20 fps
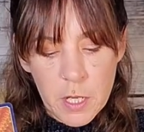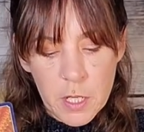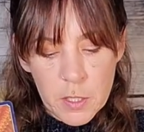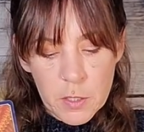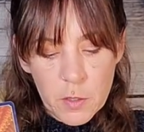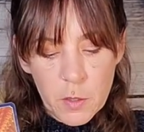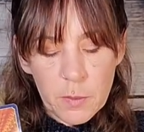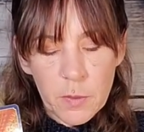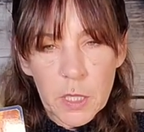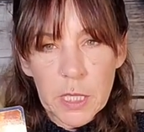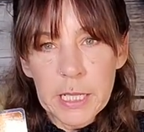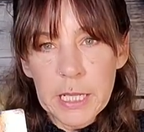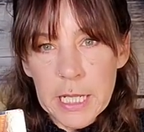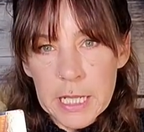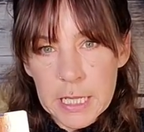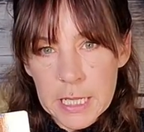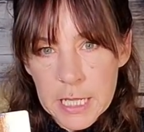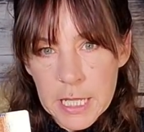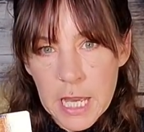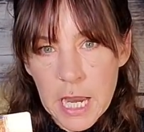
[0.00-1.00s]
So I'm going to get
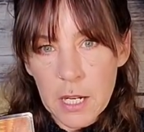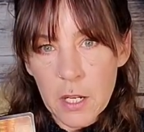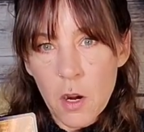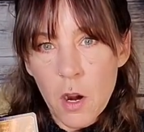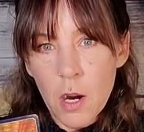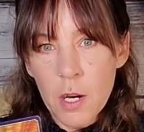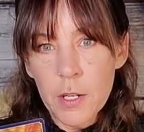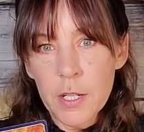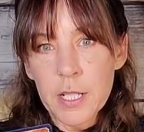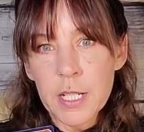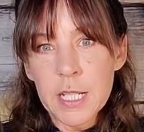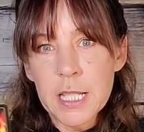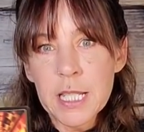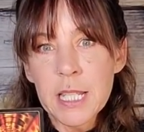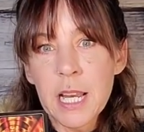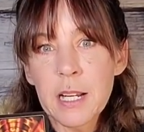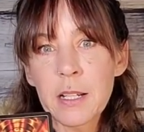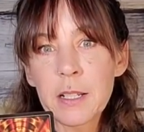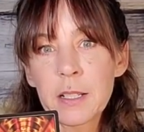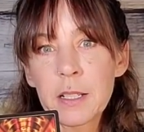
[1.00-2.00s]
to that card in a
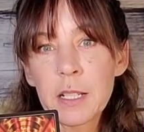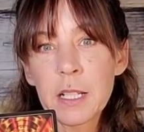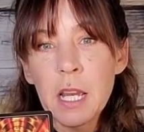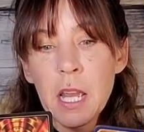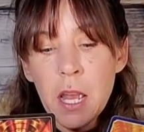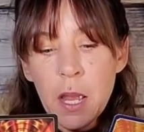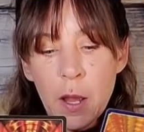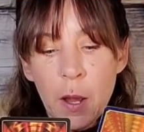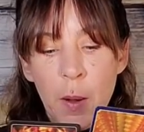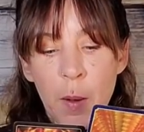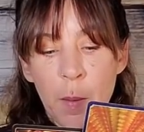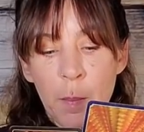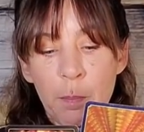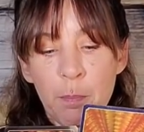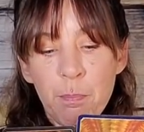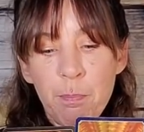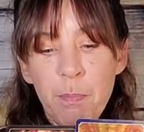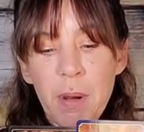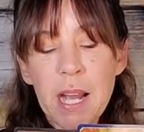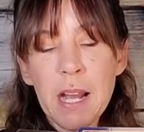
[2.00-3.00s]
second.
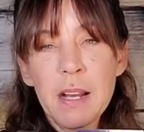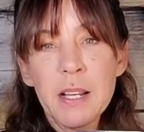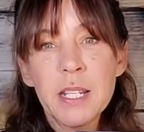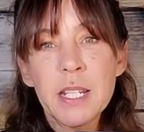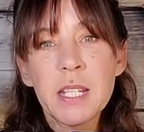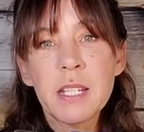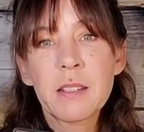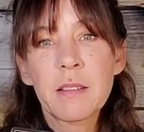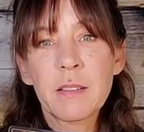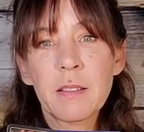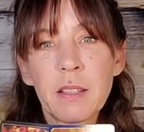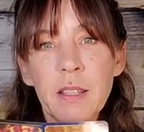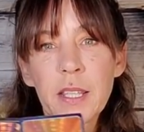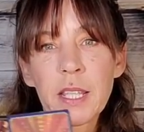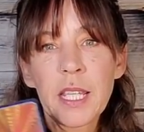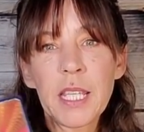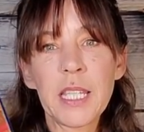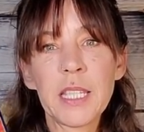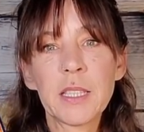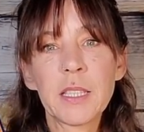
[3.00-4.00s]
But
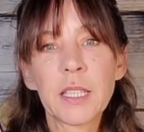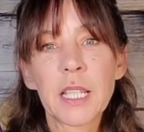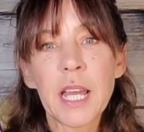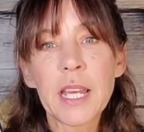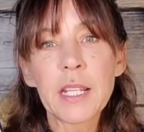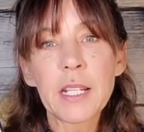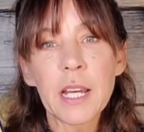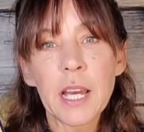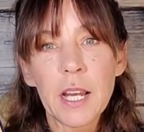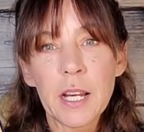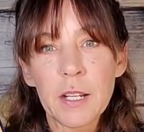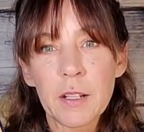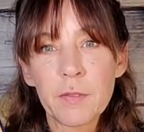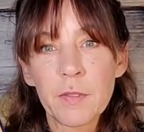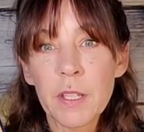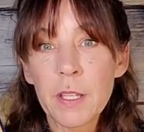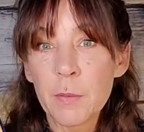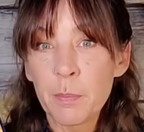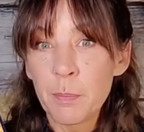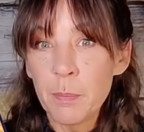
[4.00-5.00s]
in light of
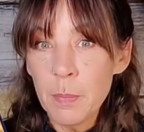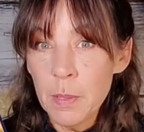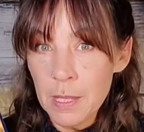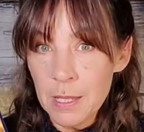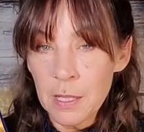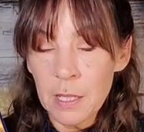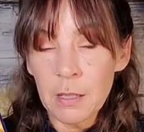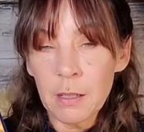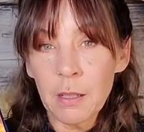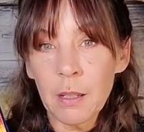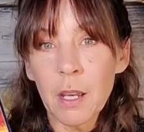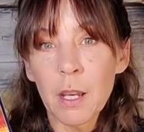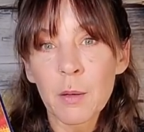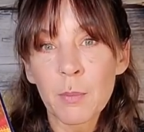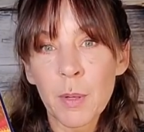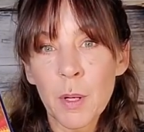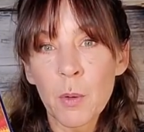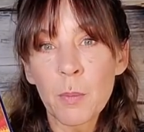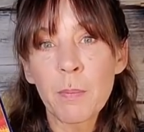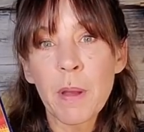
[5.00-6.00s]
it being
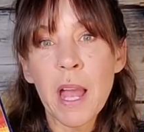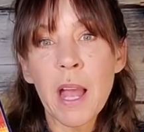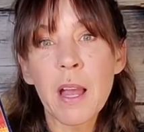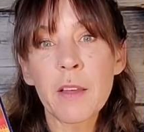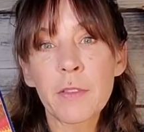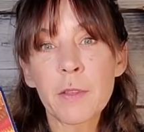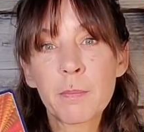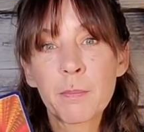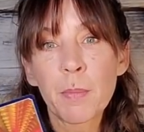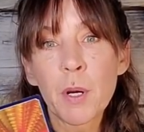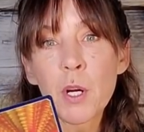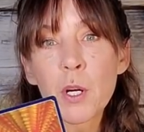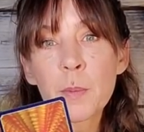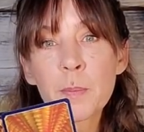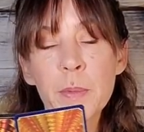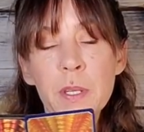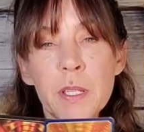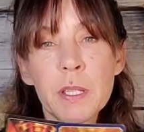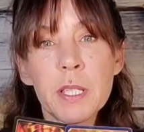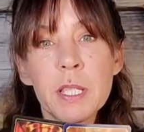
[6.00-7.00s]
about path and
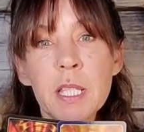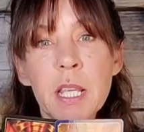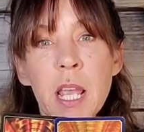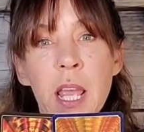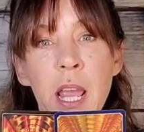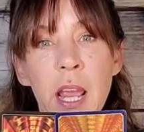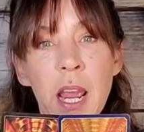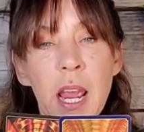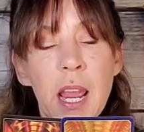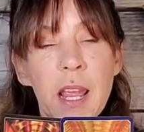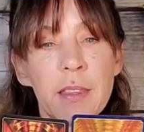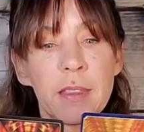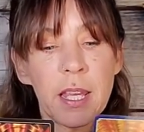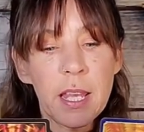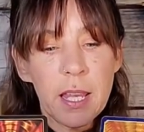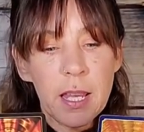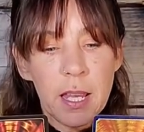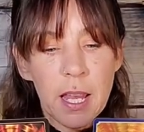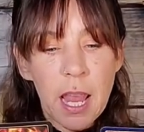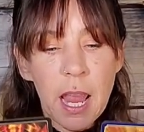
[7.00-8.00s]
purpose, and
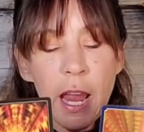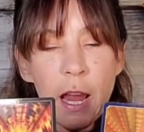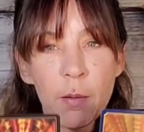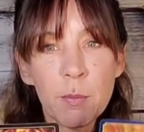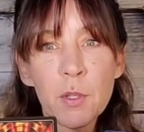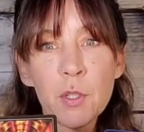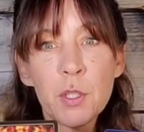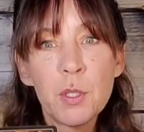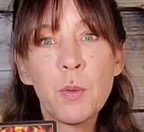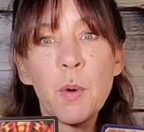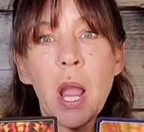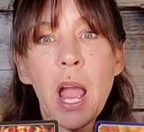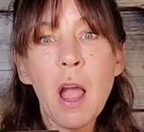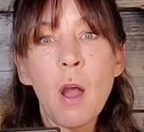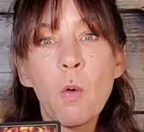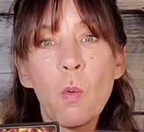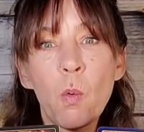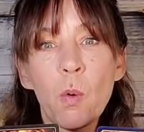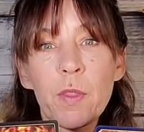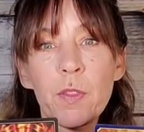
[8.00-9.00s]
they hammer you
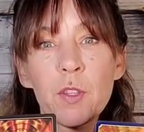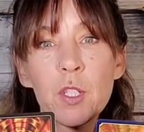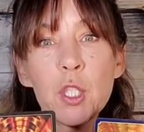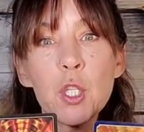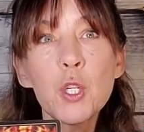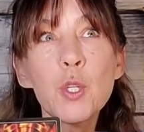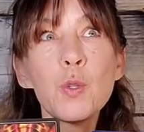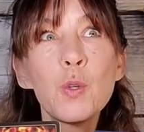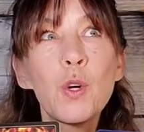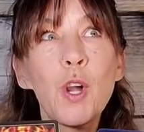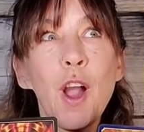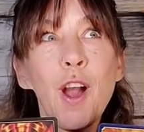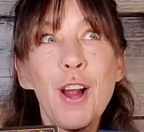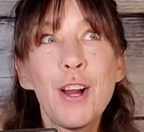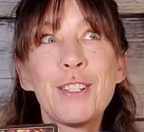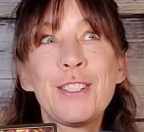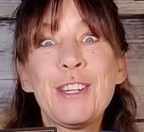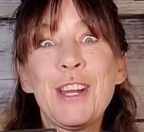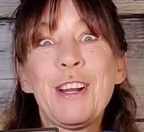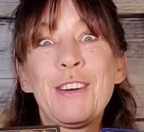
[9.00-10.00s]
out with two
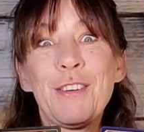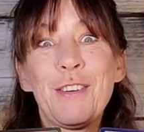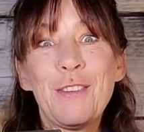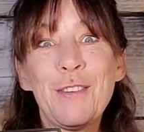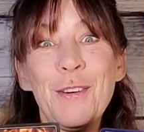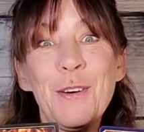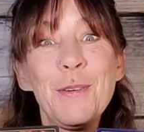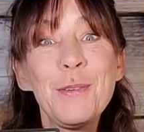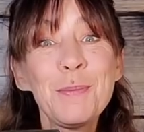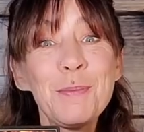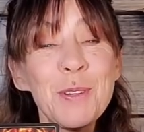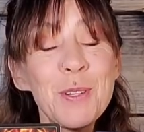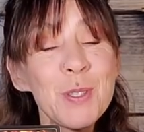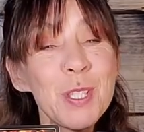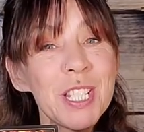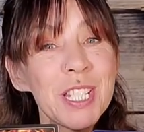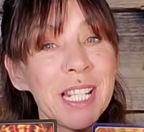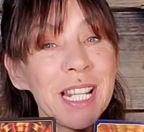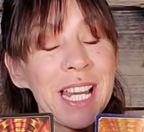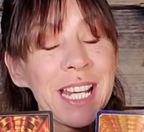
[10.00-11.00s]
cards that are
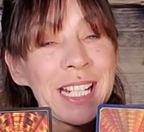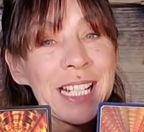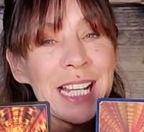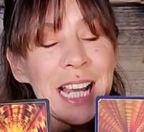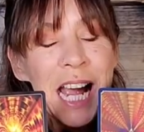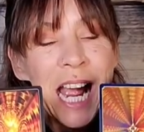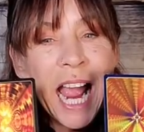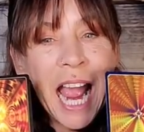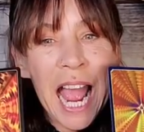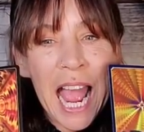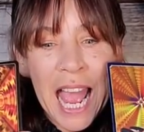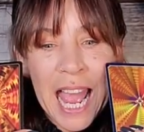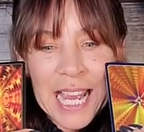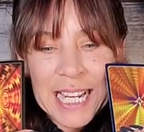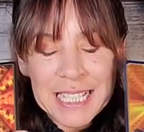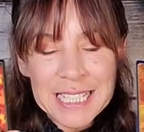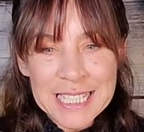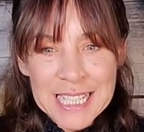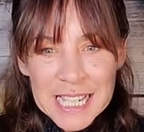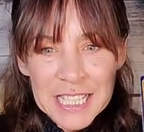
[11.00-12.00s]
almost like
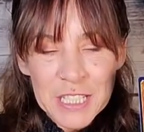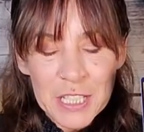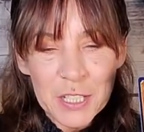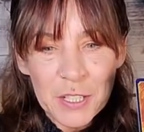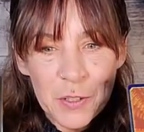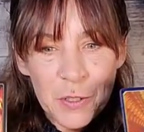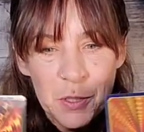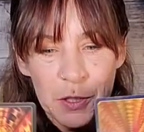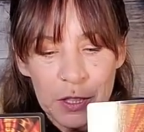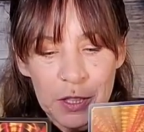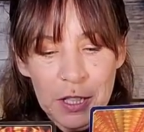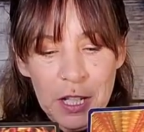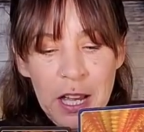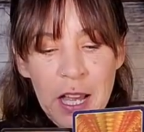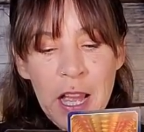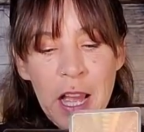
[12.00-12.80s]
identical.